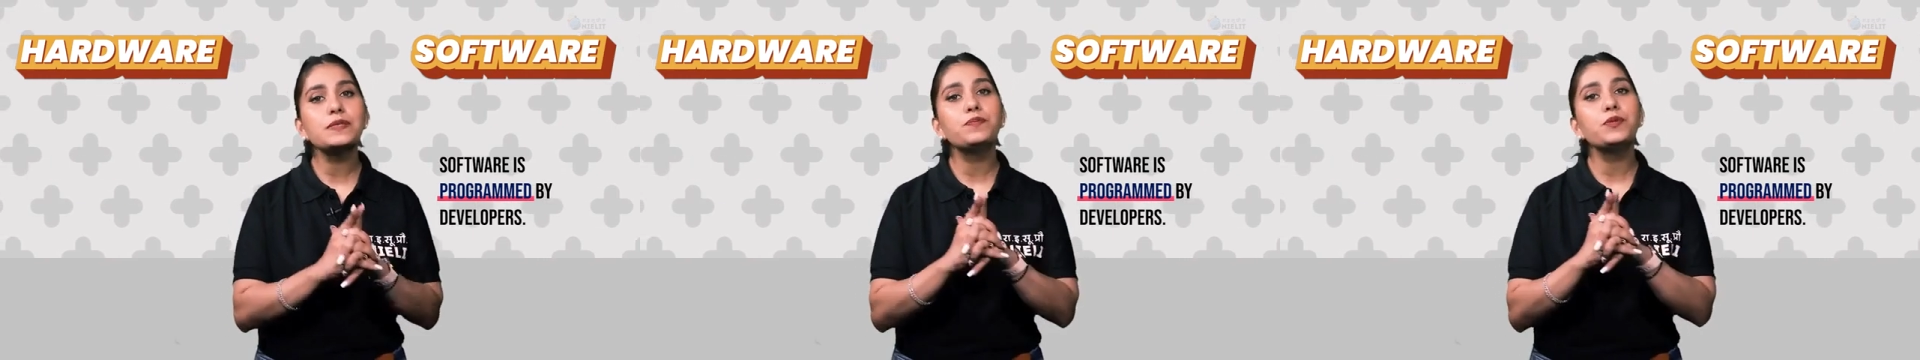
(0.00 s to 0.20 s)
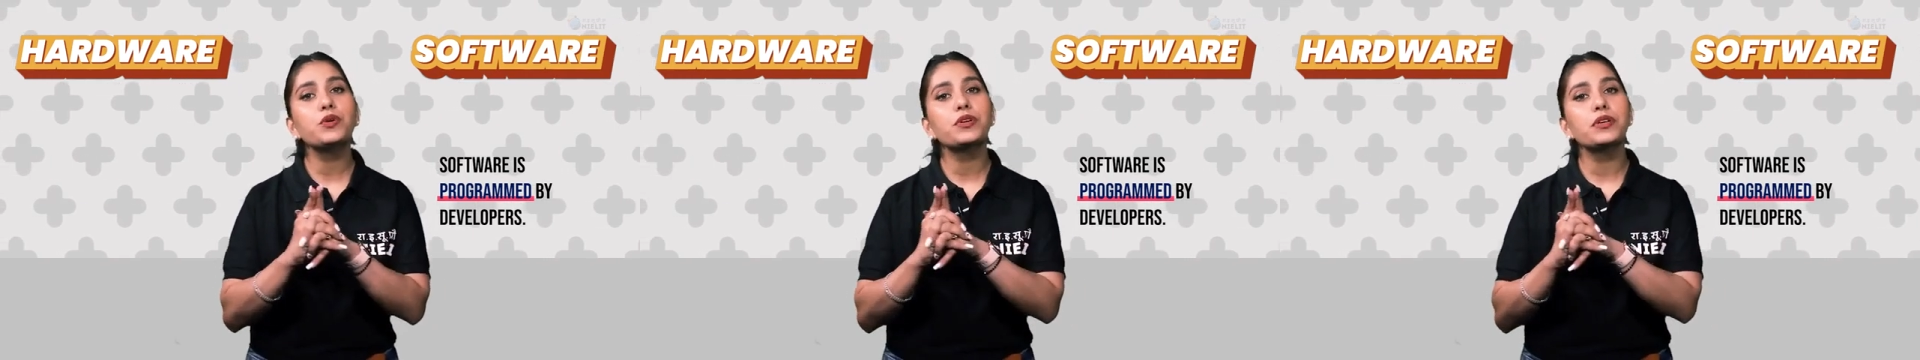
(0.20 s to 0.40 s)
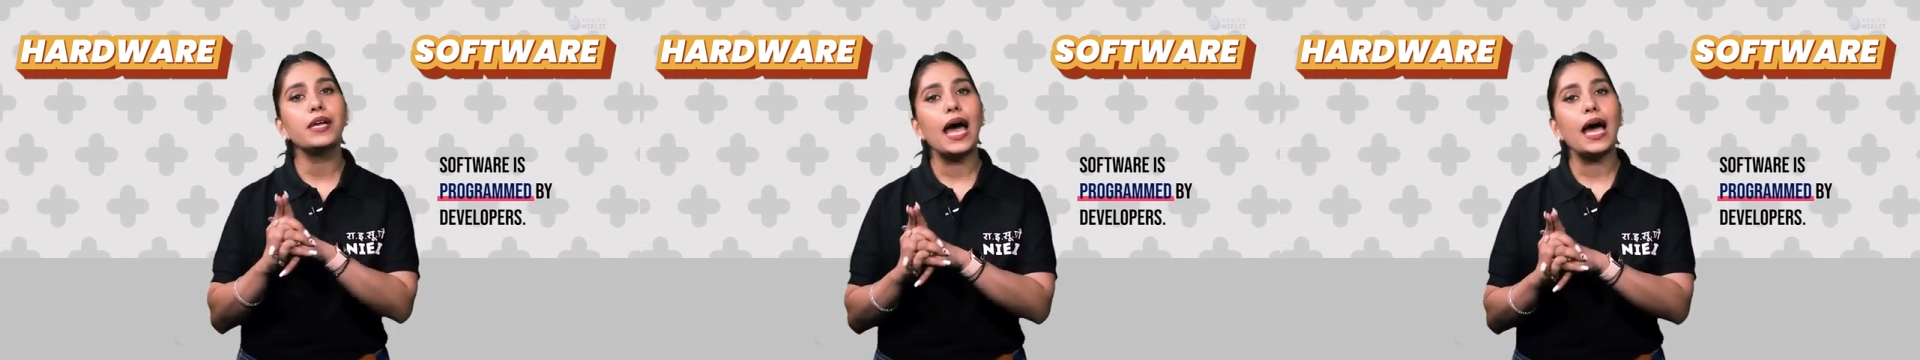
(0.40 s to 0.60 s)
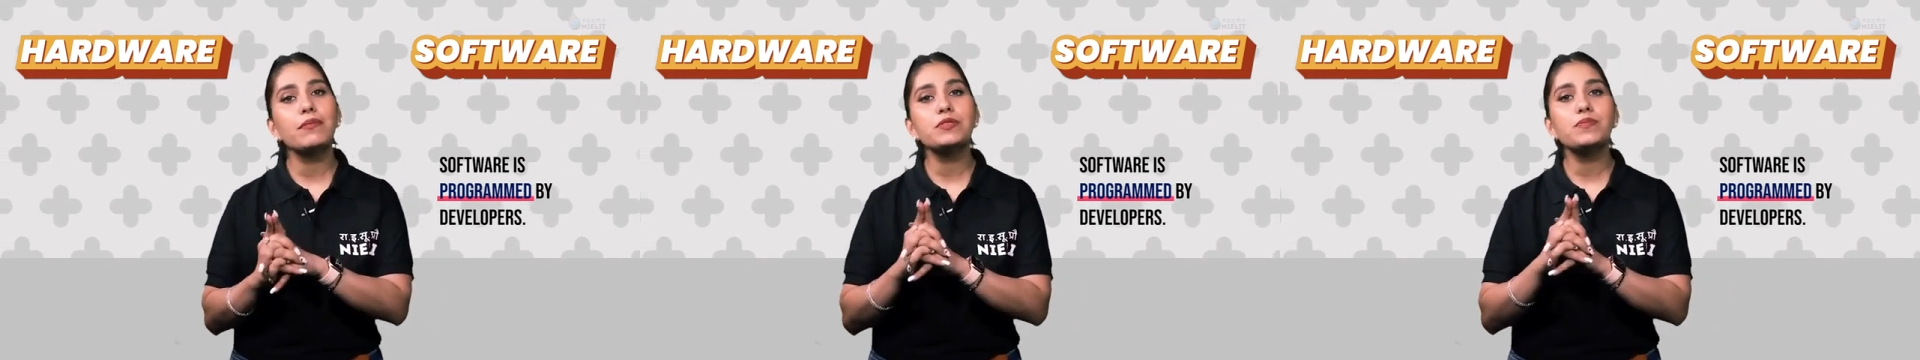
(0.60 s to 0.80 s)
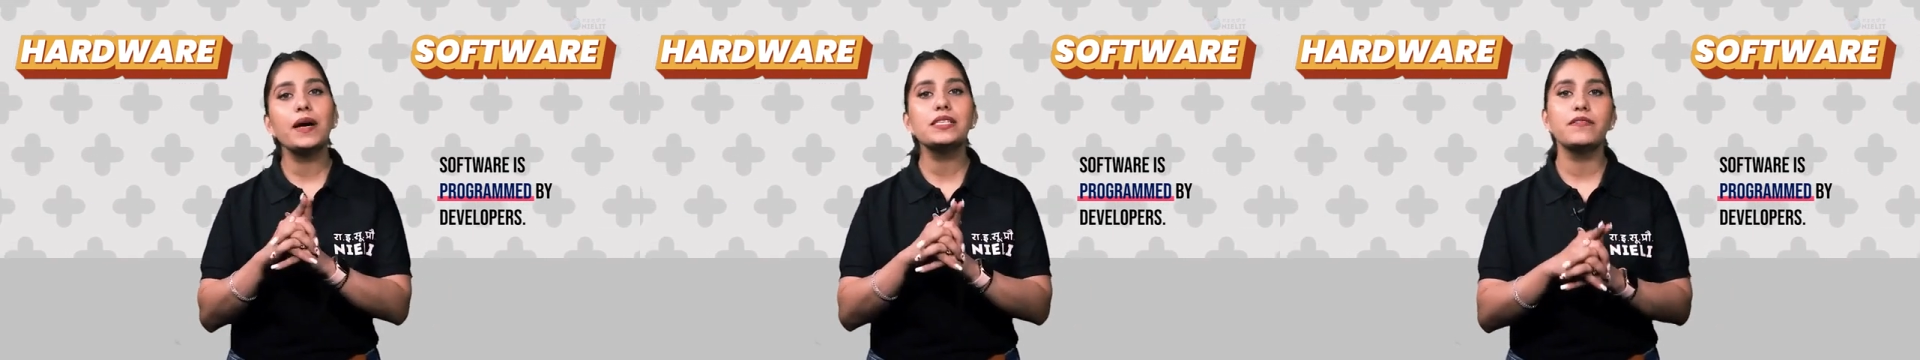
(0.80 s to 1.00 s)

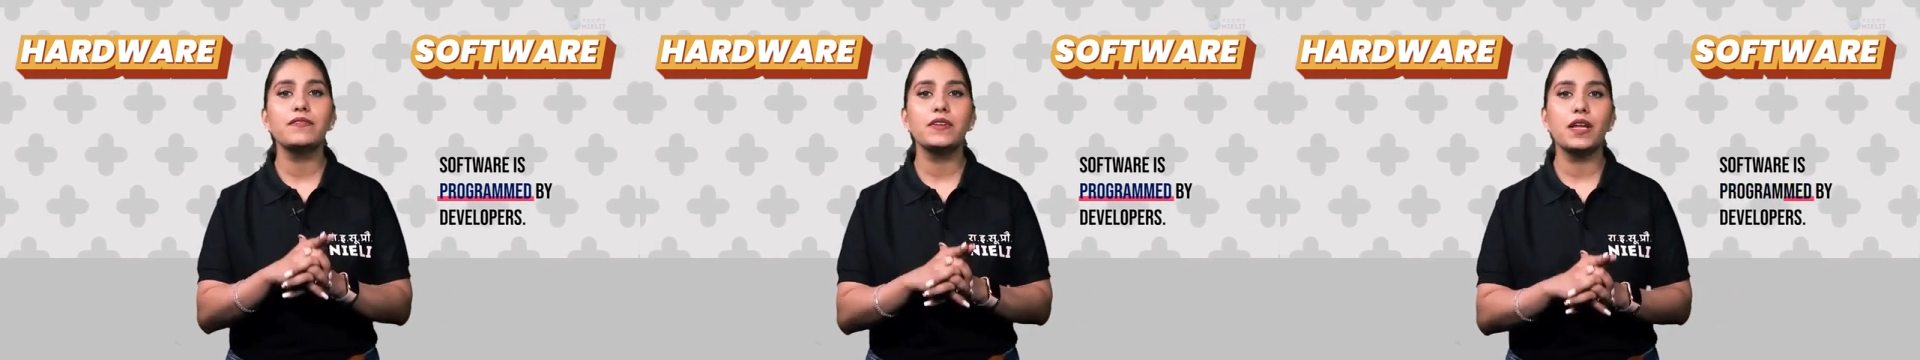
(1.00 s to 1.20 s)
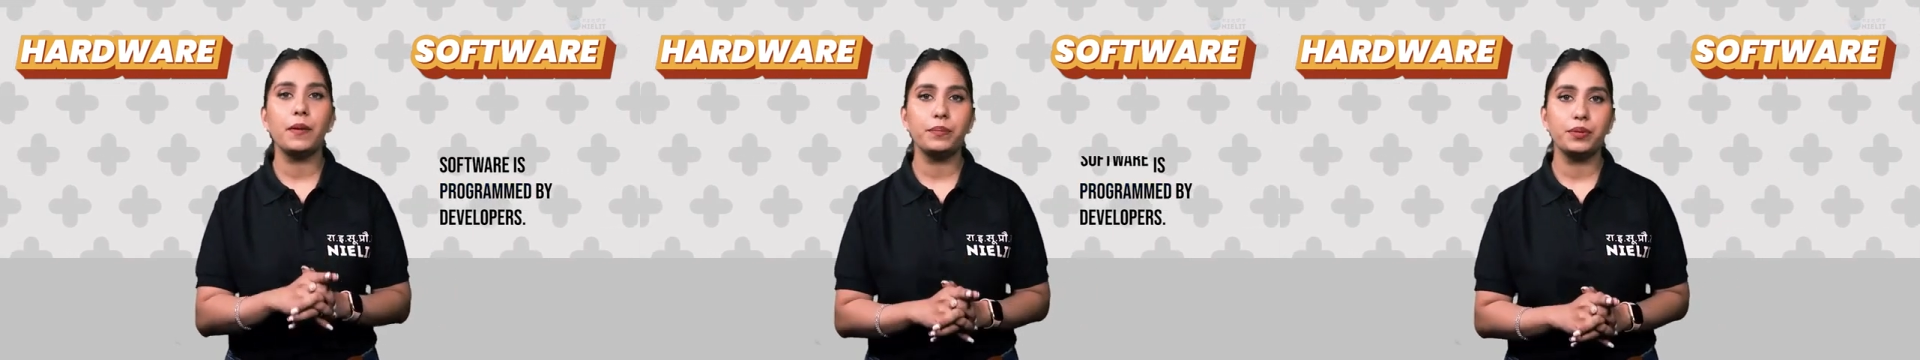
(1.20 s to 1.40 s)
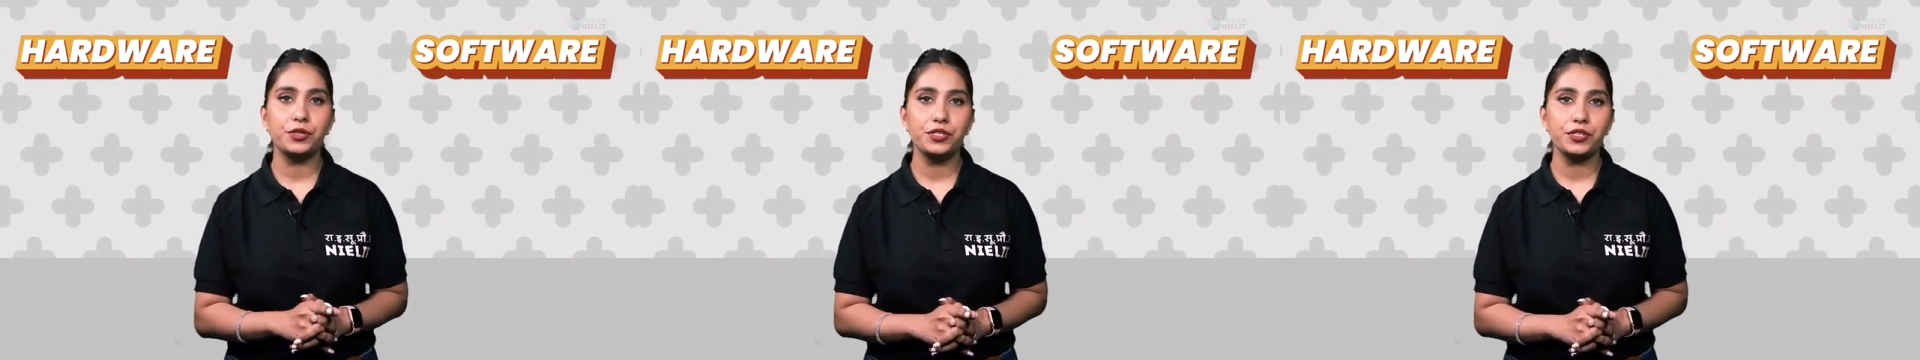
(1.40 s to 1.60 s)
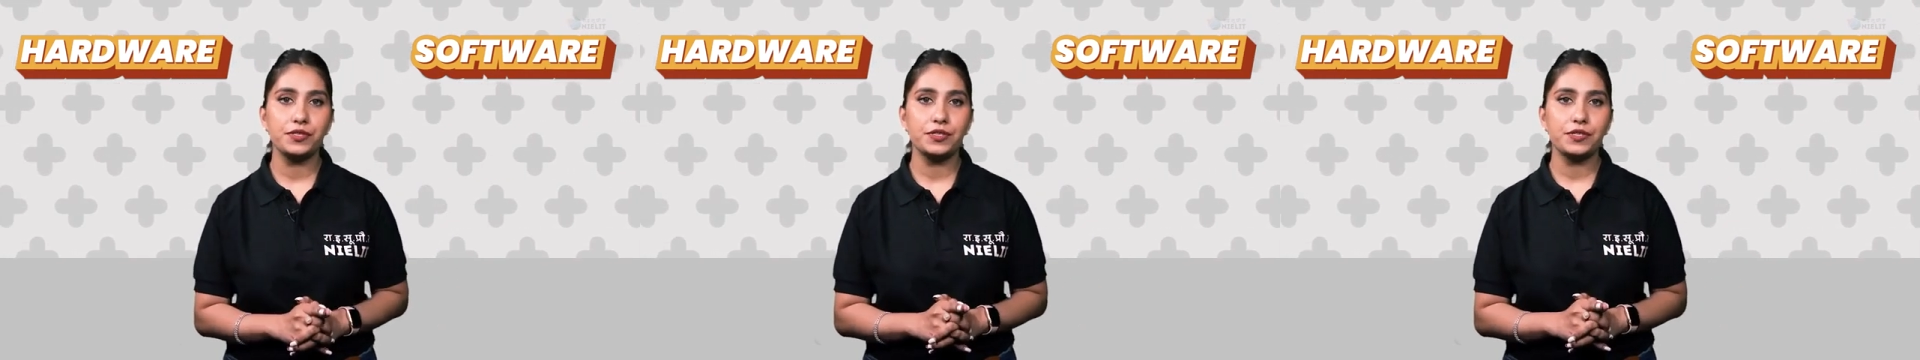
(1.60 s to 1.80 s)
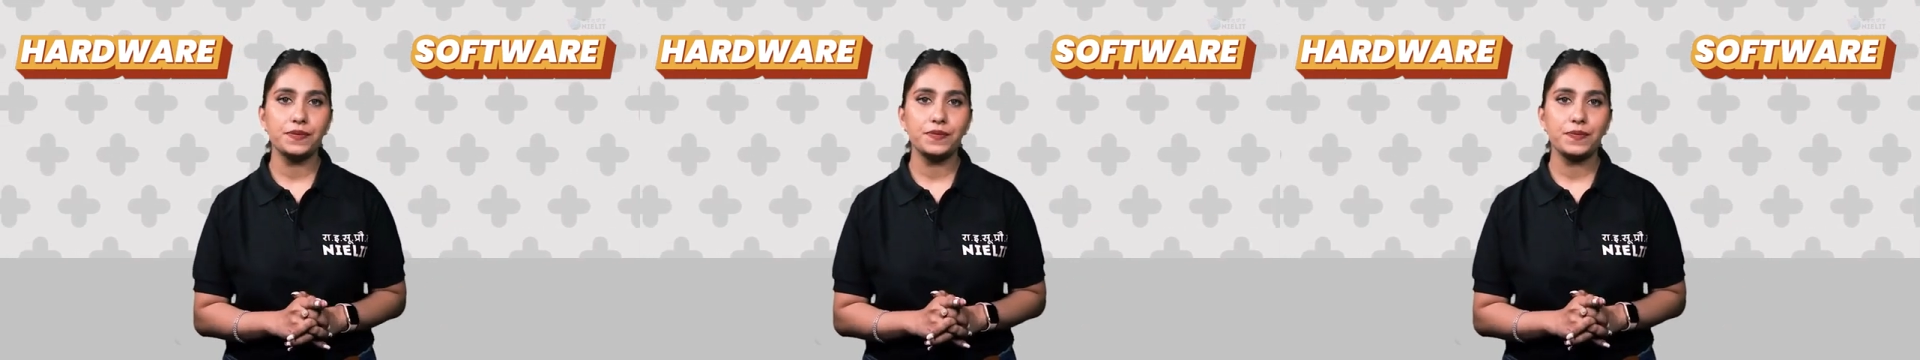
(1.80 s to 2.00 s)
programmed by
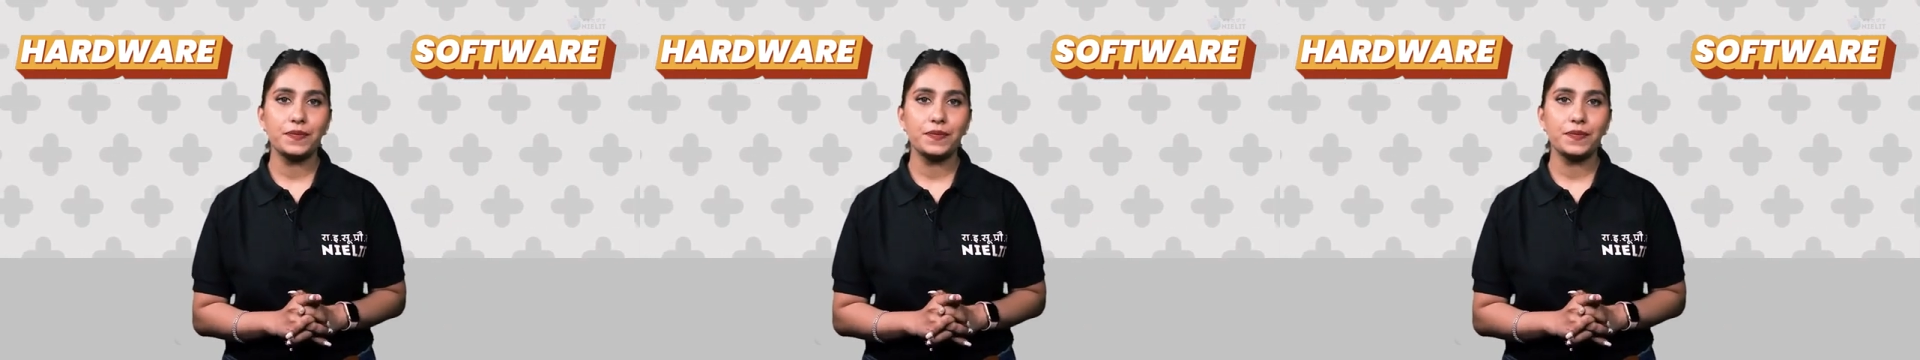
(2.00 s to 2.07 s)
developers.